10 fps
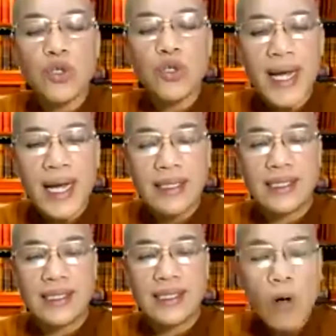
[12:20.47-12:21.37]

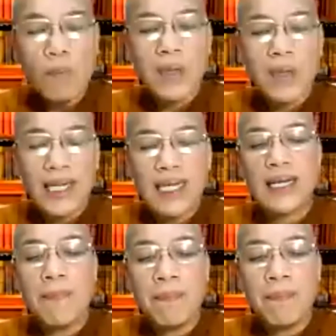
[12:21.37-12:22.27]
trained
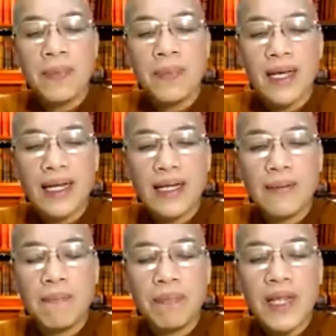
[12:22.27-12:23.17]
properly
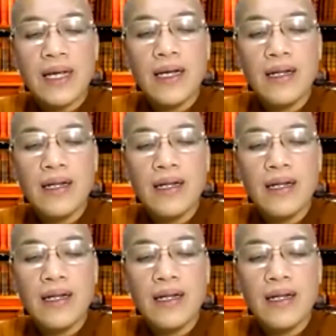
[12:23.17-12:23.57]
um,